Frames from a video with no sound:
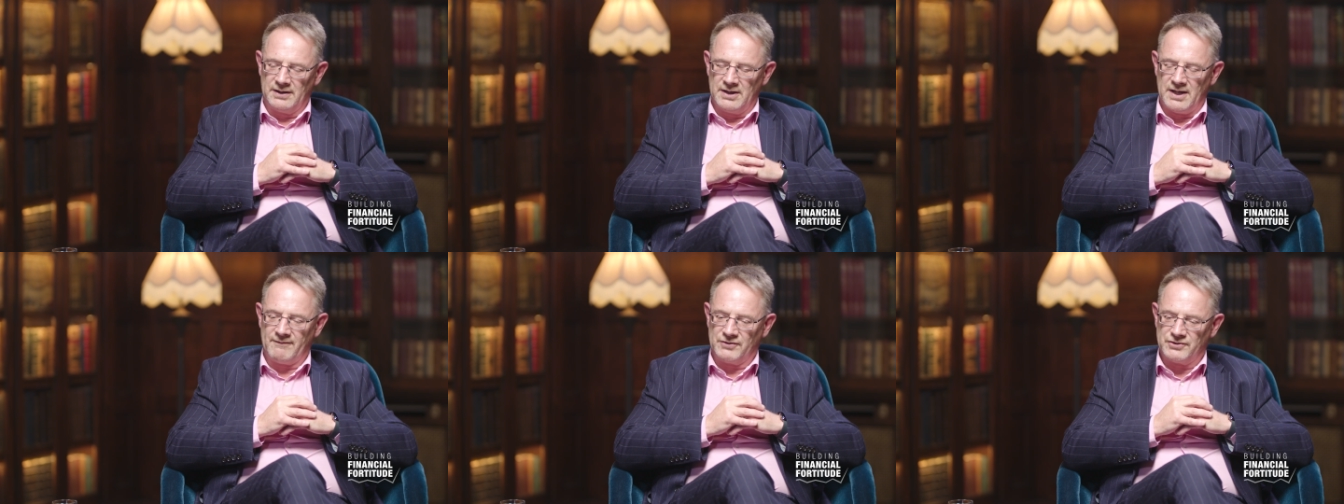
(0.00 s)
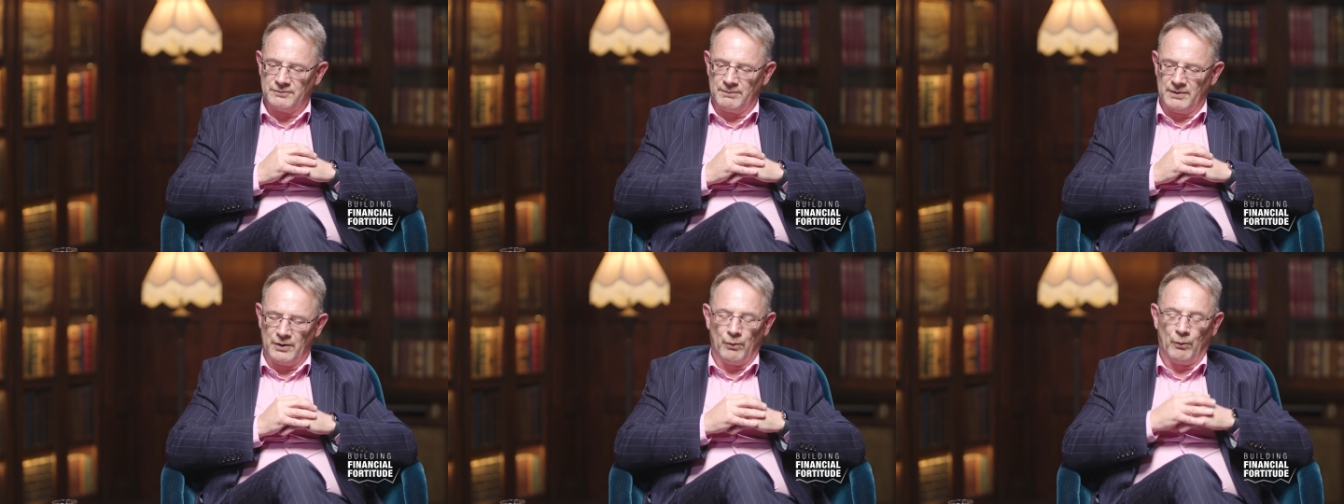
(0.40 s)

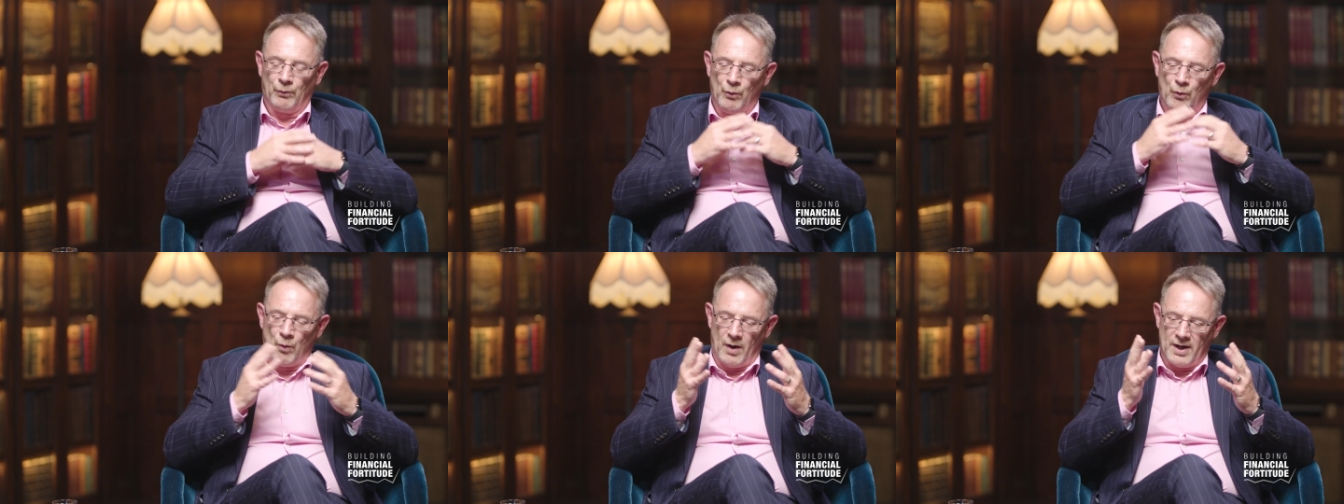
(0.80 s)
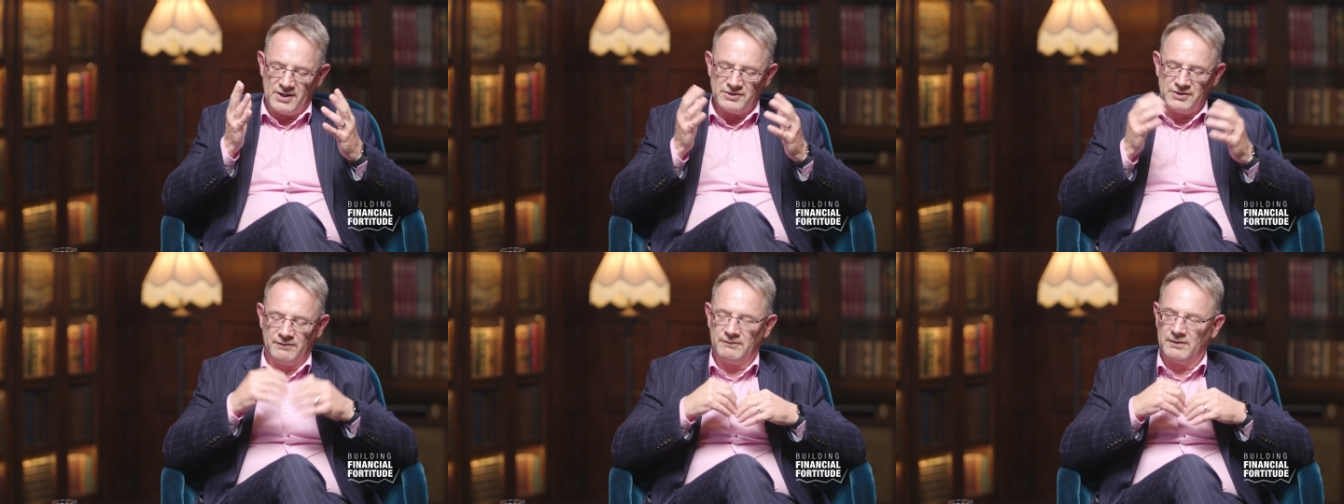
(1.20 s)
inevitably or
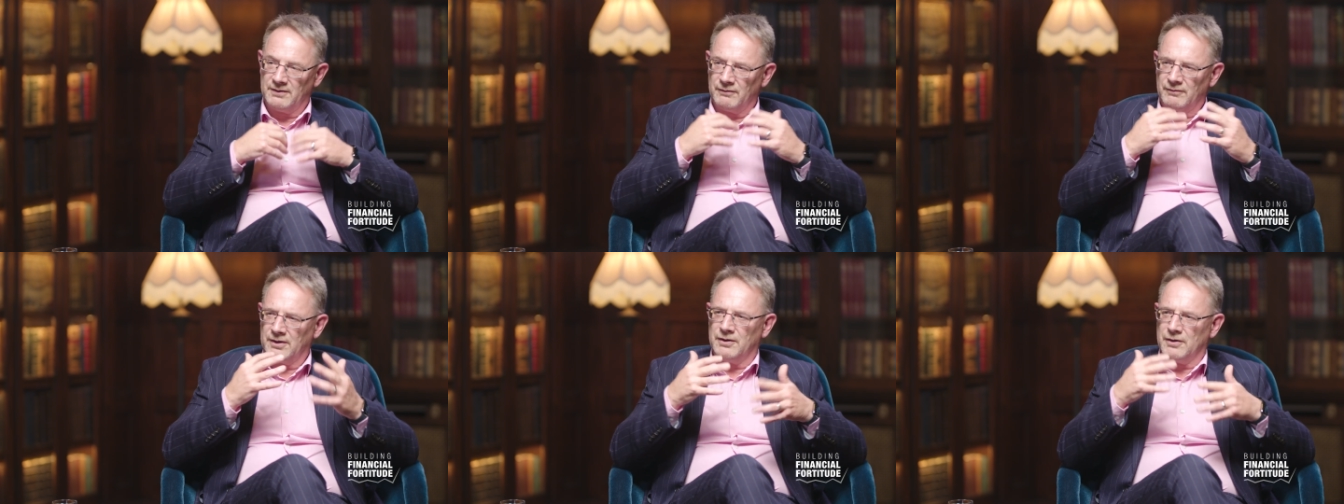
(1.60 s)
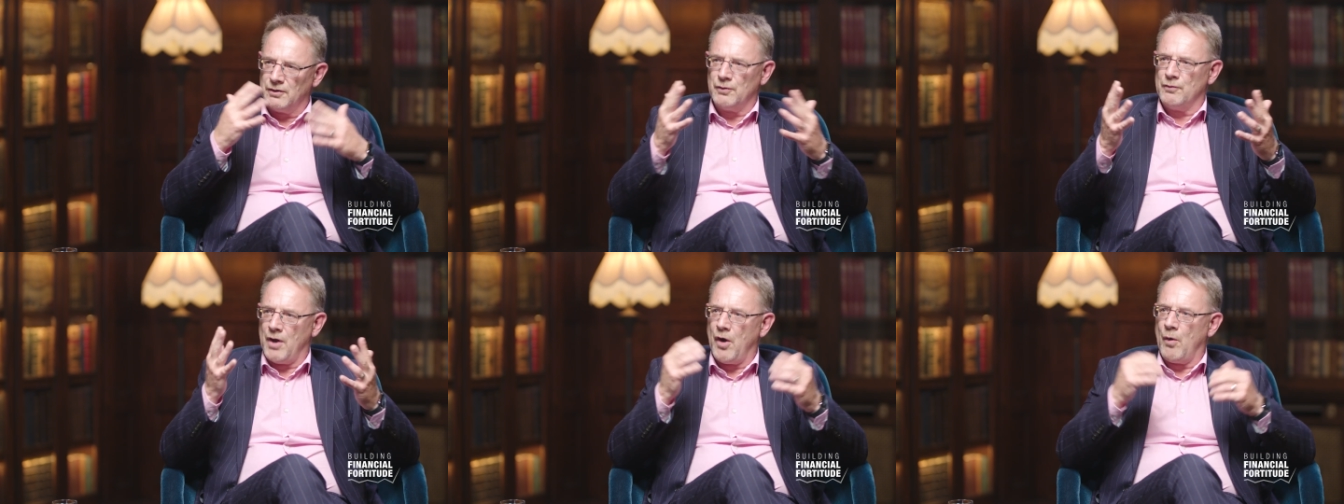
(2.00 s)
always,
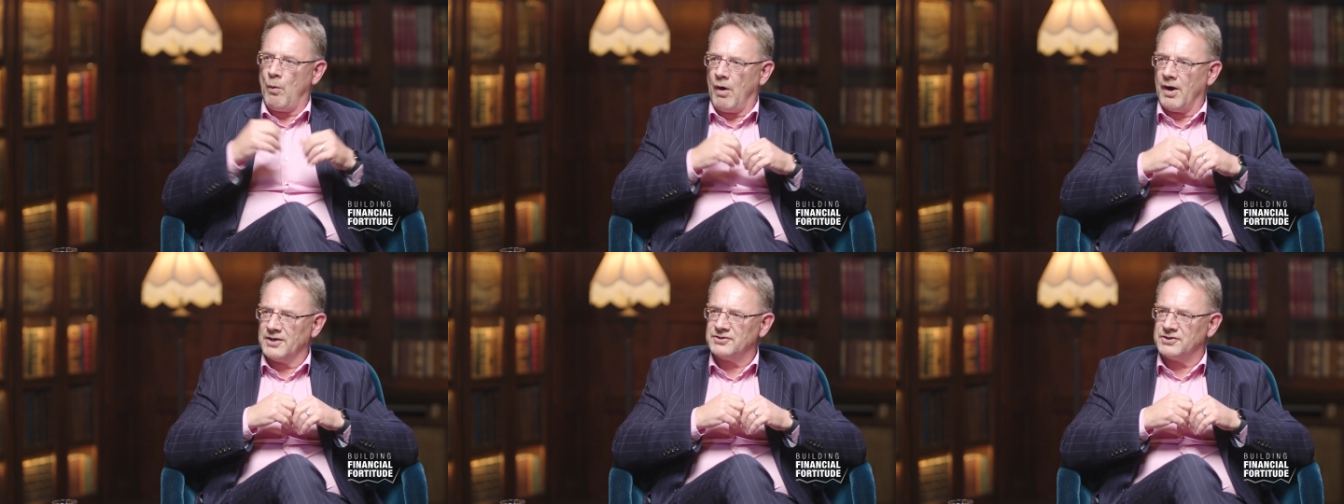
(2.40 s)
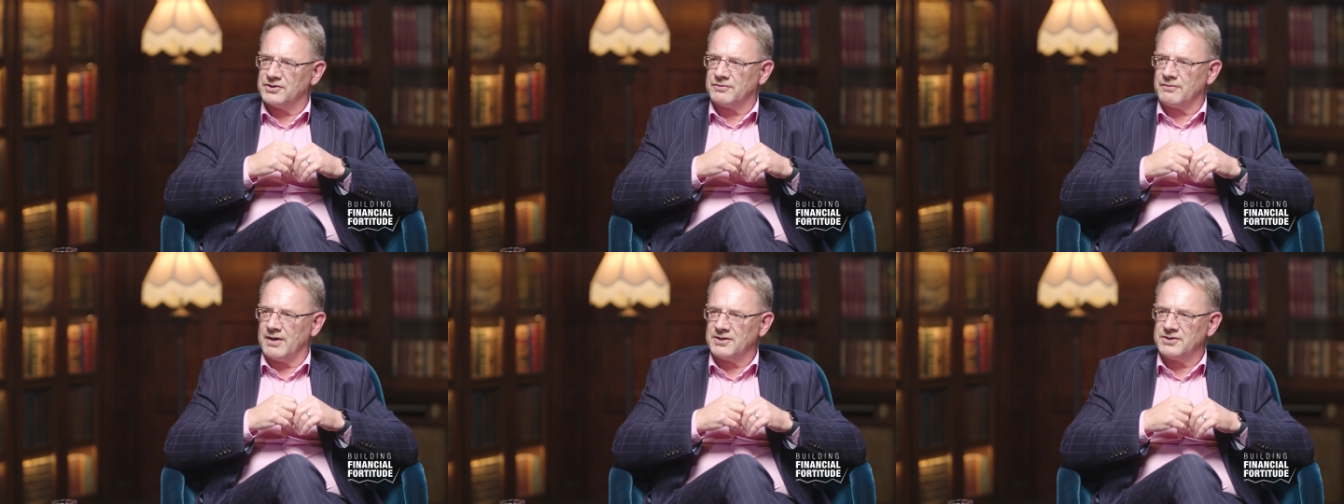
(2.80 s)
you know why it's
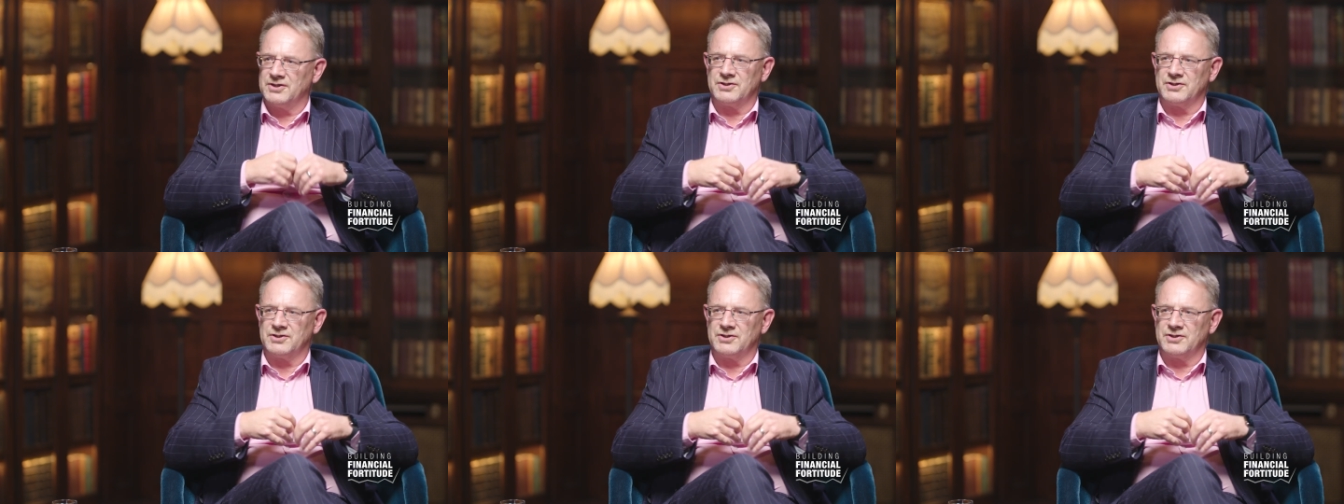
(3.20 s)
distress.